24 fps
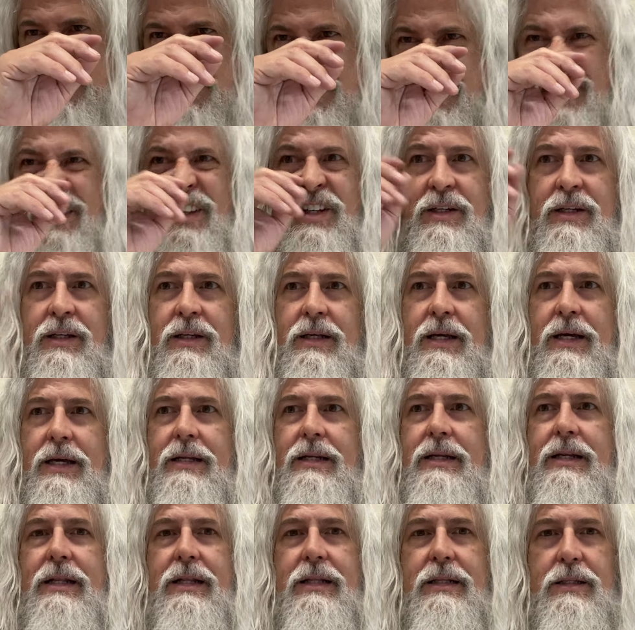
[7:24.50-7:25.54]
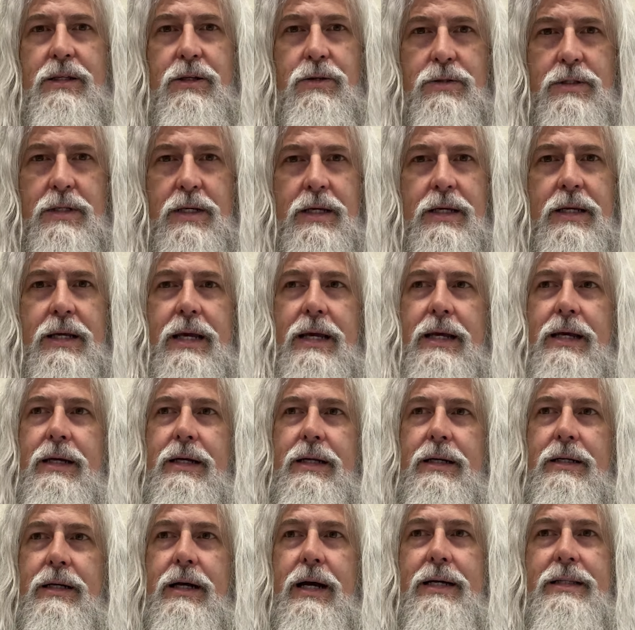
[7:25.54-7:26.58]
looking at using
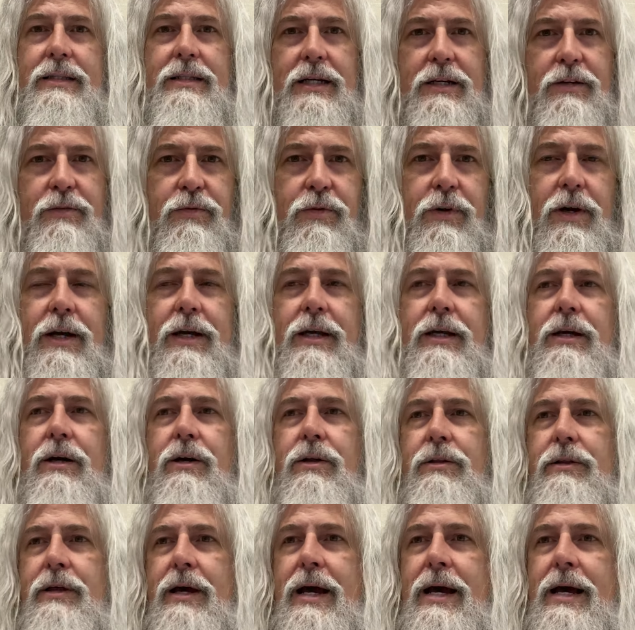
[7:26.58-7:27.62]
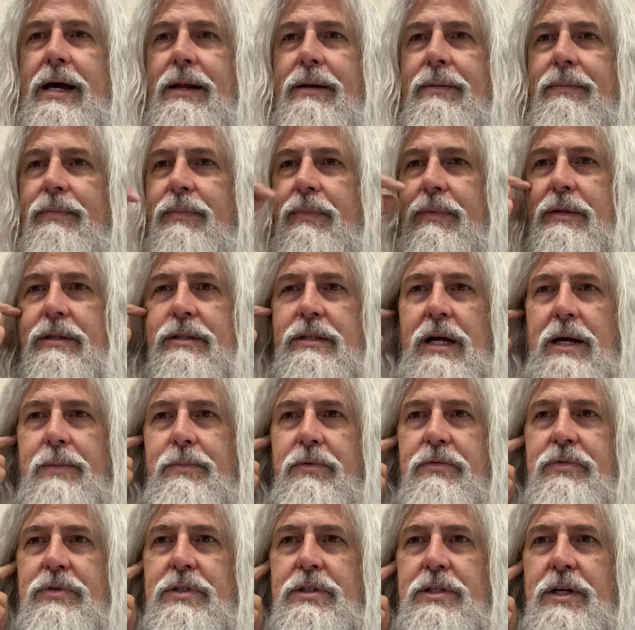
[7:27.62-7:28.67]
and identifying all that type
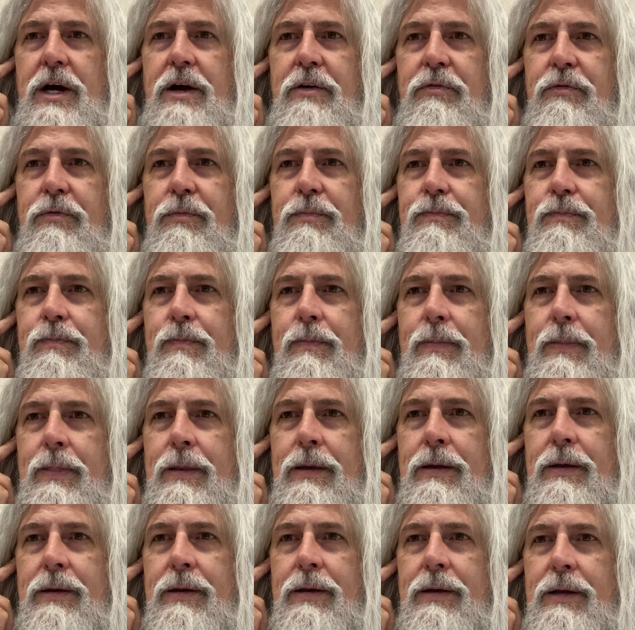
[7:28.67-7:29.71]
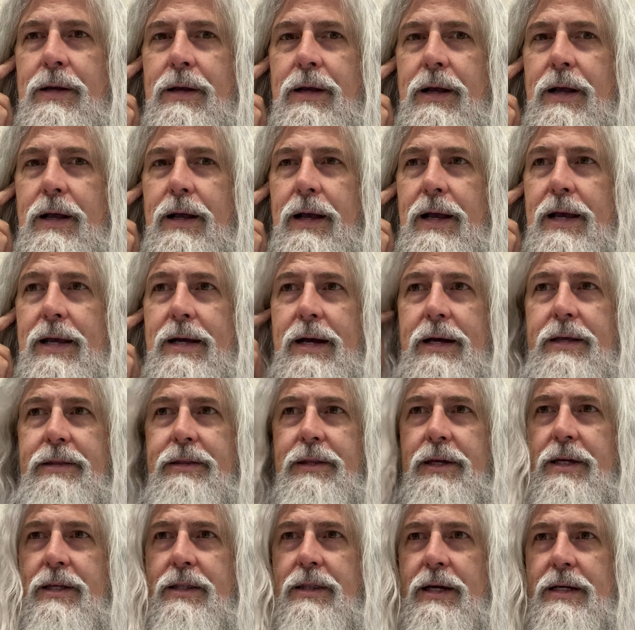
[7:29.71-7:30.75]
of stuff. Hey, I
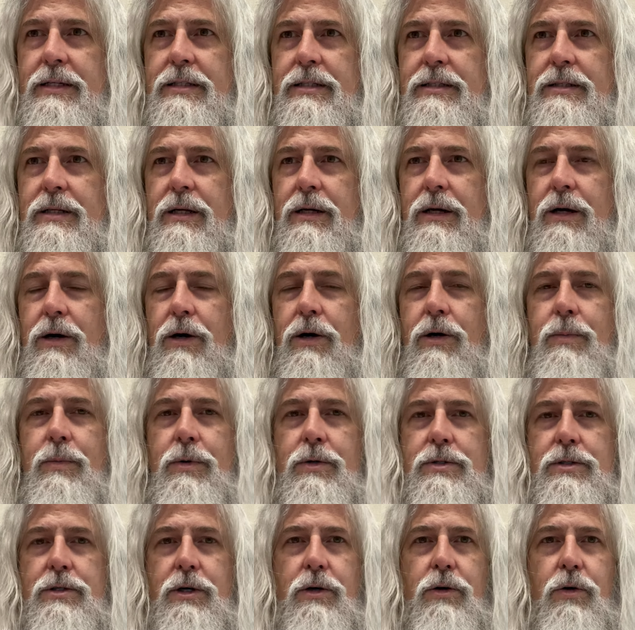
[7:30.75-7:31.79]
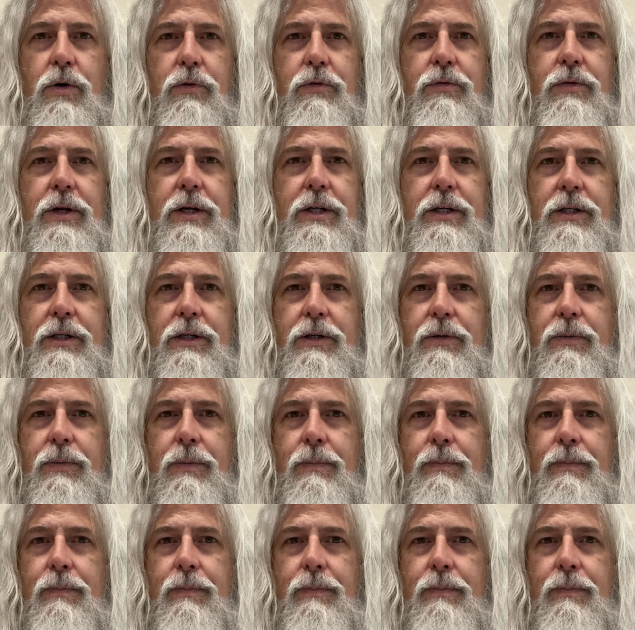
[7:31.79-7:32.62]
think that's almost our whole video.